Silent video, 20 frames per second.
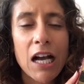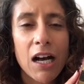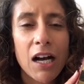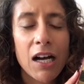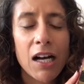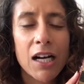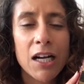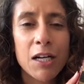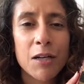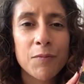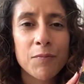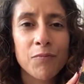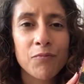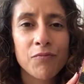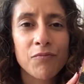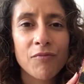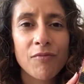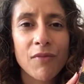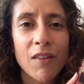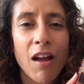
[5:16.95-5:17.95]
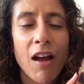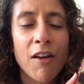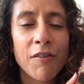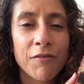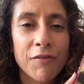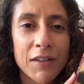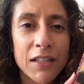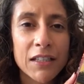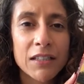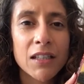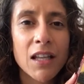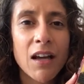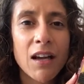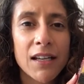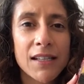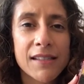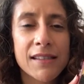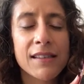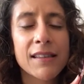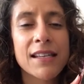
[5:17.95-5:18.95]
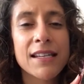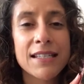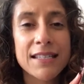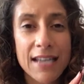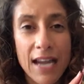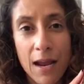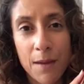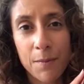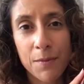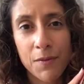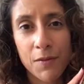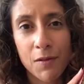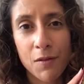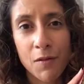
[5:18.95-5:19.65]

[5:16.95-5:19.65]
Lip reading: I've realized the depth